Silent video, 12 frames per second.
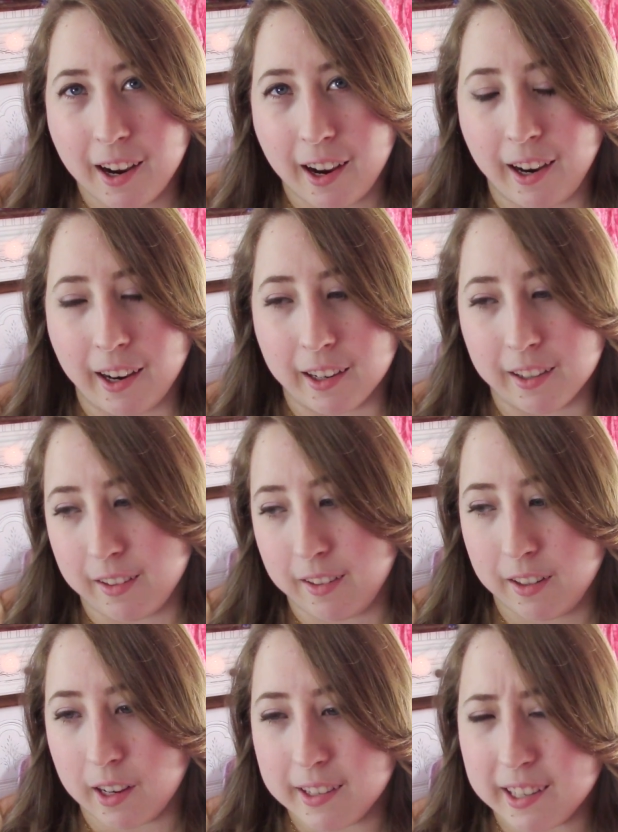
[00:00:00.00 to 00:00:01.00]
And
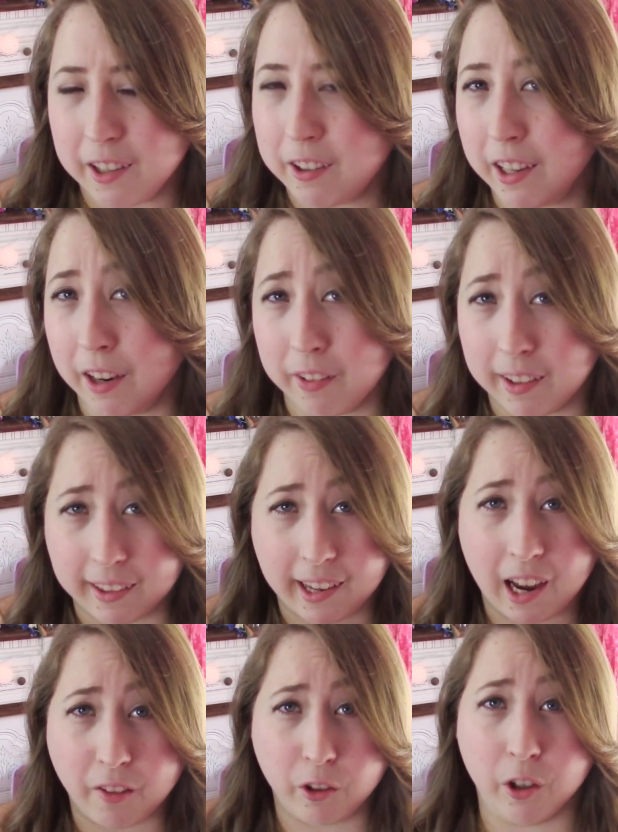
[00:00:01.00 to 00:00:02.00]
essentially I feel like they
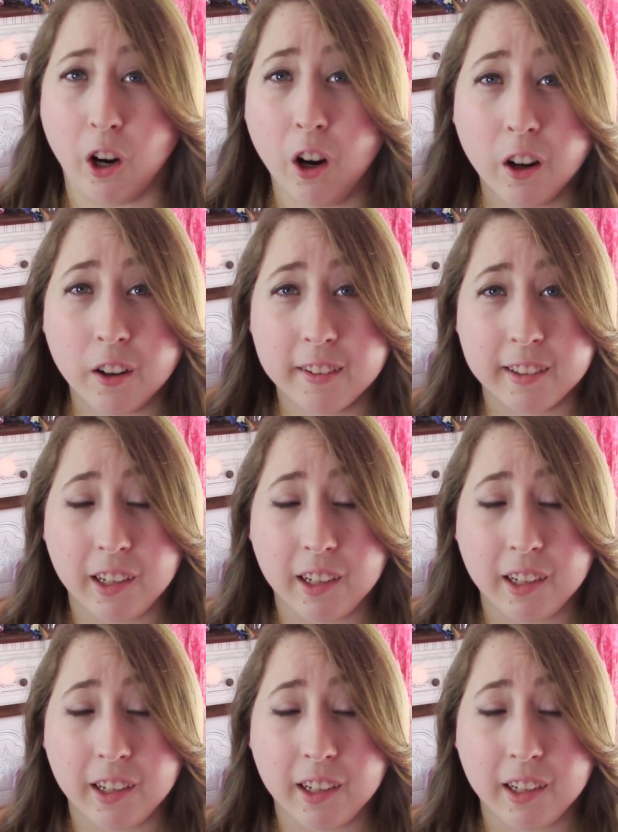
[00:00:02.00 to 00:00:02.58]
have good hearts,